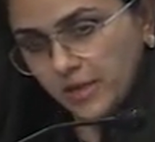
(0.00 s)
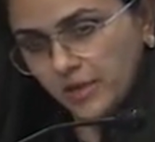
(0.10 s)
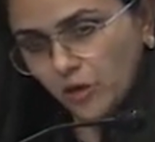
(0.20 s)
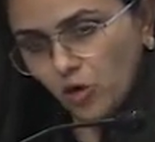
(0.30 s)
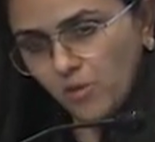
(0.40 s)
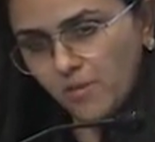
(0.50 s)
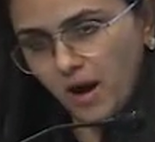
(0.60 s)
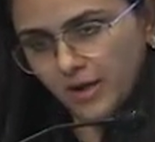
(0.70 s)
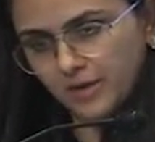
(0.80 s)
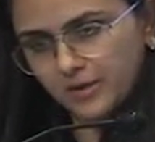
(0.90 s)
the global
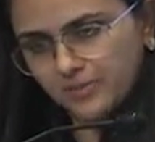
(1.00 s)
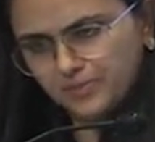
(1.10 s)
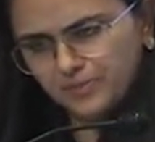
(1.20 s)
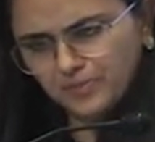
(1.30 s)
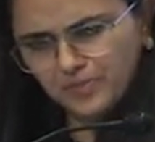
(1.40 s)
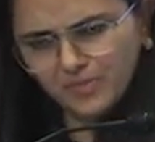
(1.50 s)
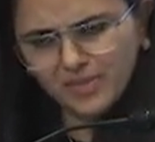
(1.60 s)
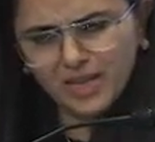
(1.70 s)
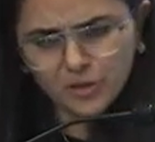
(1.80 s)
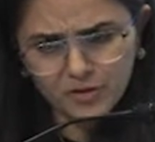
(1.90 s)
market.
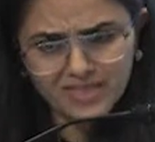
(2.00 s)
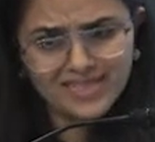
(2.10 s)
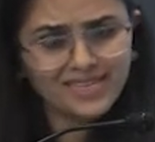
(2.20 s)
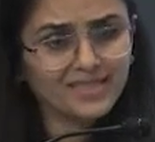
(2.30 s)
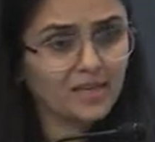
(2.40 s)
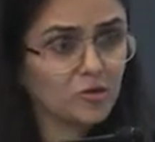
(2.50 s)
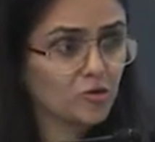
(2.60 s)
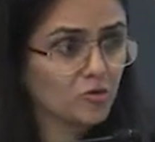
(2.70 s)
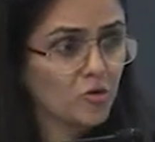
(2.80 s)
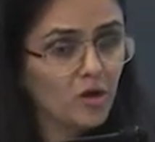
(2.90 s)
So this leads us
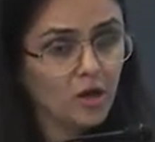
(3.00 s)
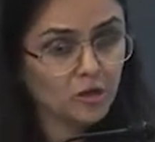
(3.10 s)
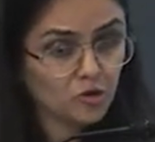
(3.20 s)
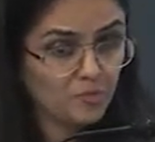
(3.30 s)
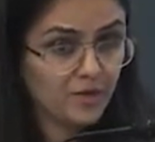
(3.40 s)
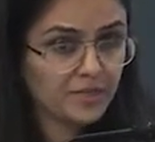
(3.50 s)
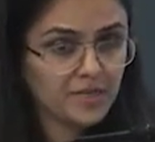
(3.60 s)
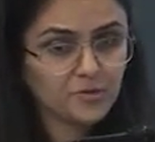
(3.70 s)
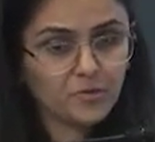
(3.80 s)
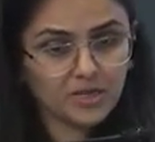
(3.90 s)
to two
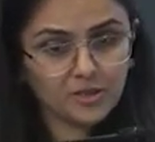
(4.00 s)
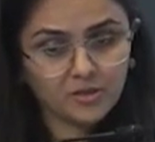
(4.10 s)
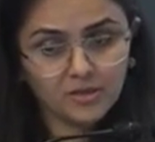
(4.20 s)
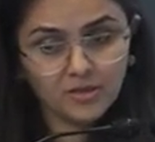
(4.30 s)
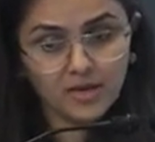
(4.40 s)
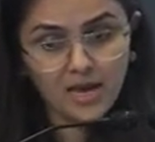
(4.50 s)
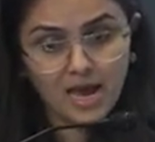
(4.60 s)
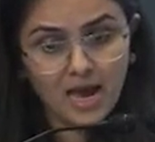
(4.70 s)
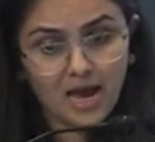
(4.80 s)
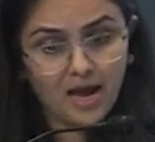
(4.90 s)
pertinent questions.
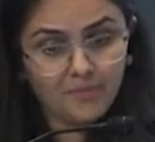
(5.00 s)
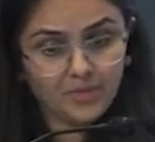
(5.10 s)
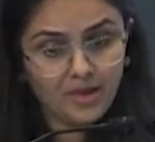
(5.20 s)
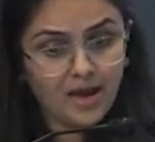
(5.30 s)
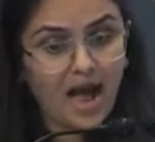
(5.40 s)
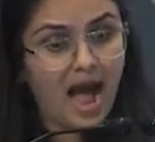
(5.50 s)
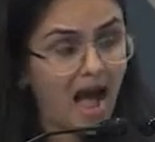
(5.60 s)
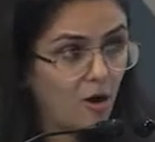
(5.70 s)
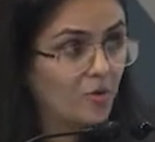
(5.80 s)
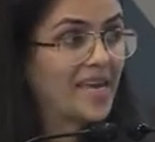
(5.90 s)

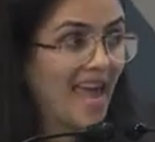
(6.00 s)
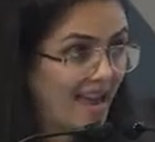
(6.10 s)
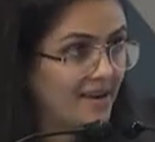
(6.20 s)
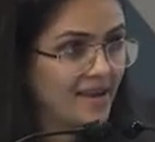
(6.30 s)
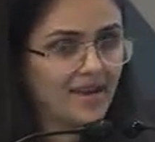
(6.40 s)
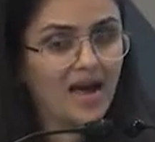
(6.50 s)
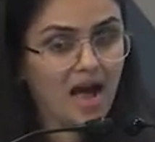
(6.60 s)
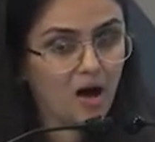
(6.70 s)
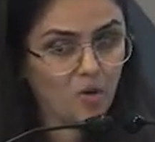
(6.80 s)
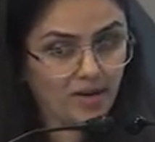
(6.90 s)
How
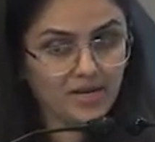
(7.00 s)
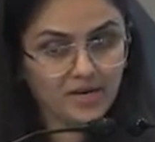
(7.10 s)
can